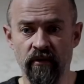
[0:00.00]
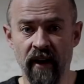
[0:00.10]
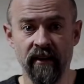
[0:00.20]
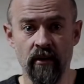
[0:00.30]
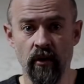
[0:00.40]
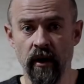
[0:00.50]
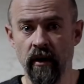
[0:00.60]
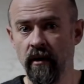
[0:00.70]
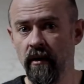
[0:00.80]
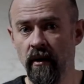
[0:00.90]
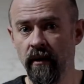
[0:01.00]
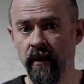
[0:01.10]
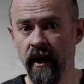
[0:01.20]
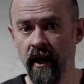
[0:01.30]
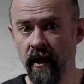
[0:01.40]
flat coil
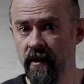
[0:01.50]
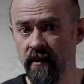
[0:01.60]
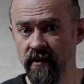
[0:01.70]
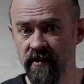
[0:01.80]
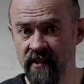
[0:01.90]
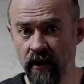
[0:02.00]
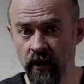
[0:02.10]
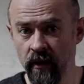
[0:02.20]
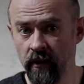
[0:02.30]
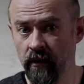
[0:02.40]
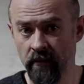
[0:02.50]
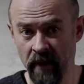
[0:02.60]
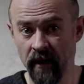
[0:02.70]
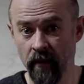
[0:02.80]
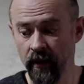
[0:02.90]
on a serial
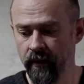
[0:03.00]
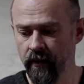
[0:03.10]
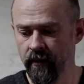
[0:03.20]
mech mod.